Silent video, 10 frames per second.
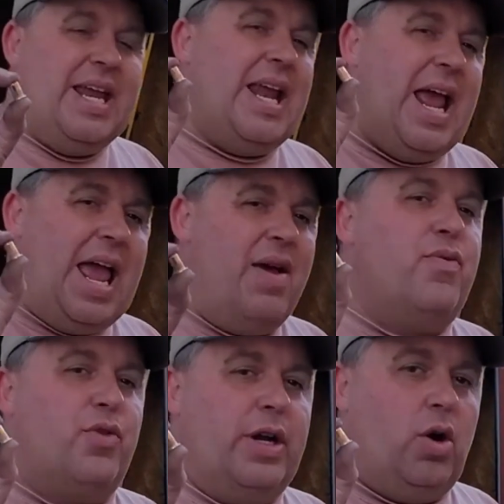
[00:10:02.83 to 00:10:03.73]
in
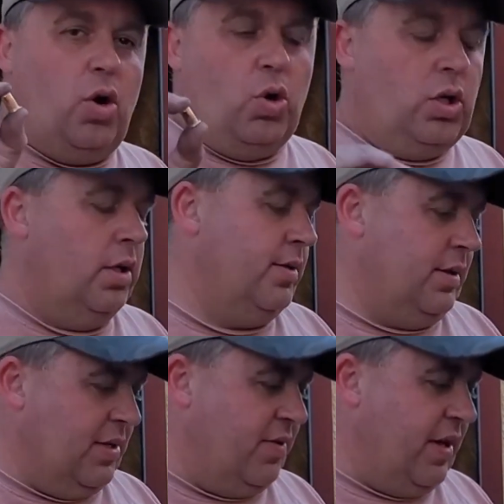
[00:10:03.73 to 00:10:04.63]
every hole
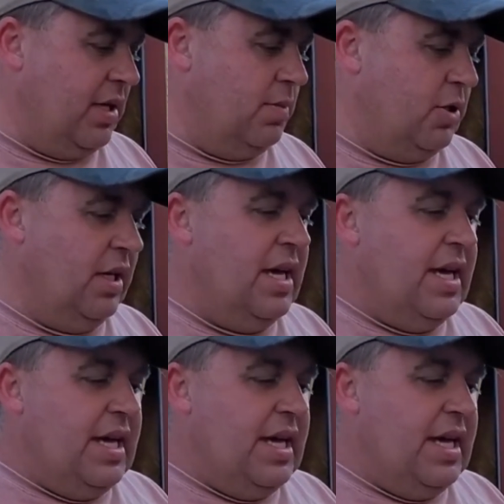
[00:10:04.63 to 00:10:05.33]
that's available,